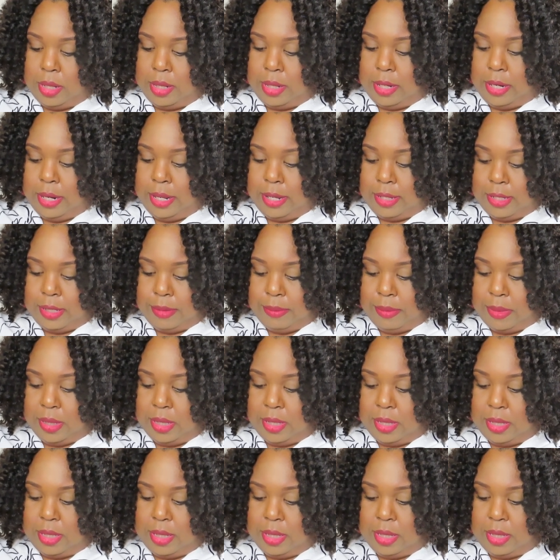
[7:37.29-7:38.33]
Let
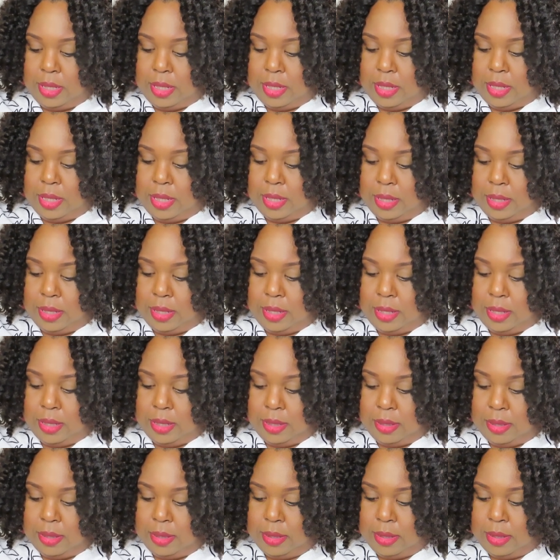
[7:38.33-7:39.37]
me see here.
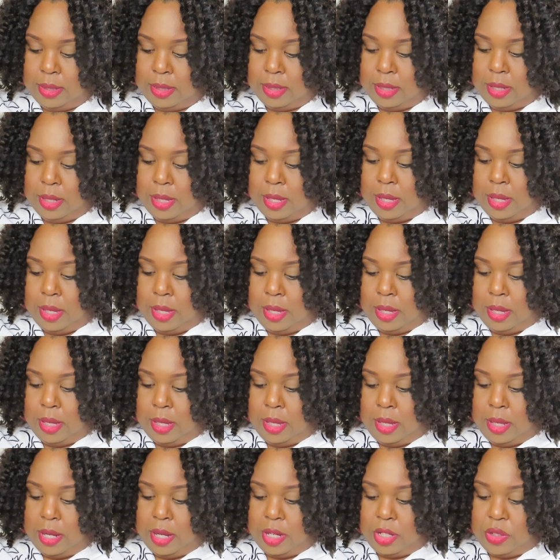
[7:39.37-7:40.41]

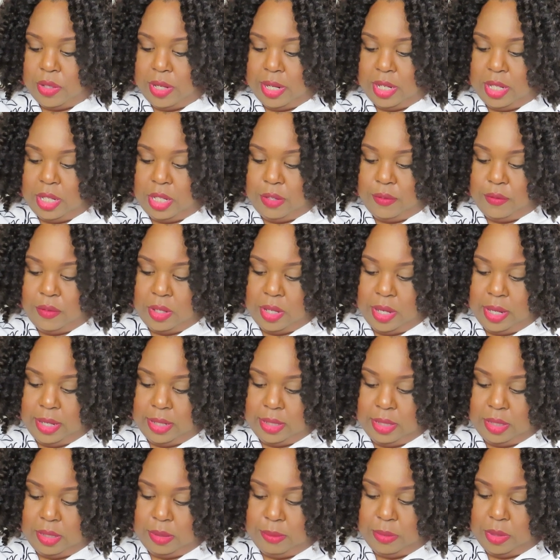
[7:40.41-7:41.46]
I try to give you
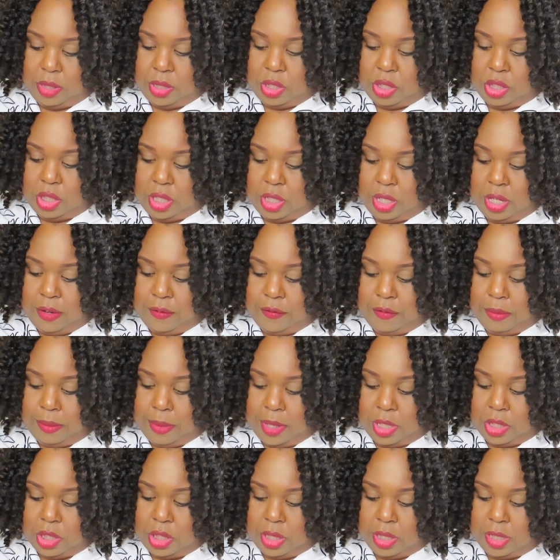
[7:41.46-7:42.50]
guys as much
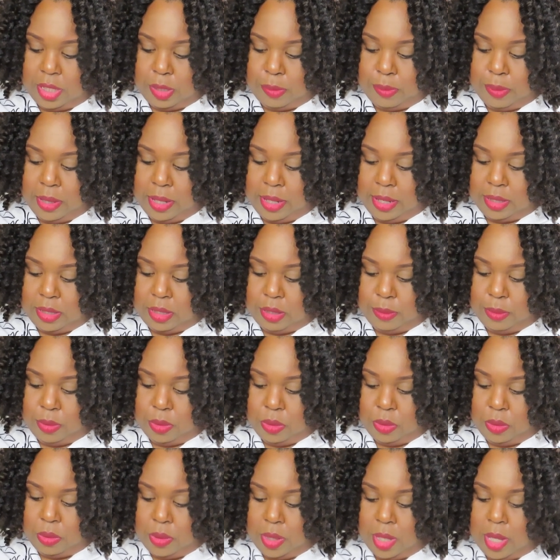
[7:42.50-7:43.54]
information as
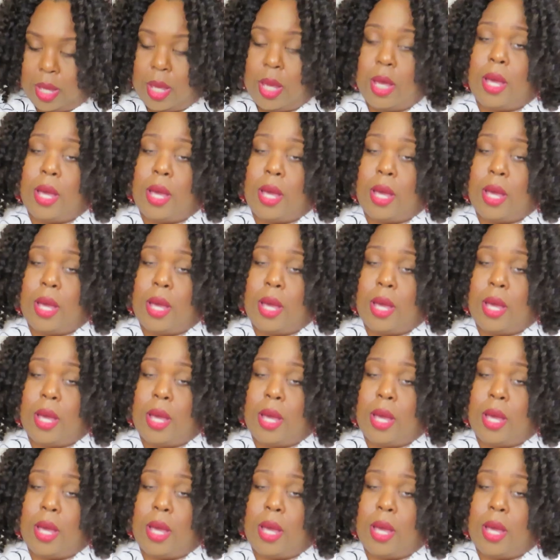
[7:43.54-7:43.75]
possible.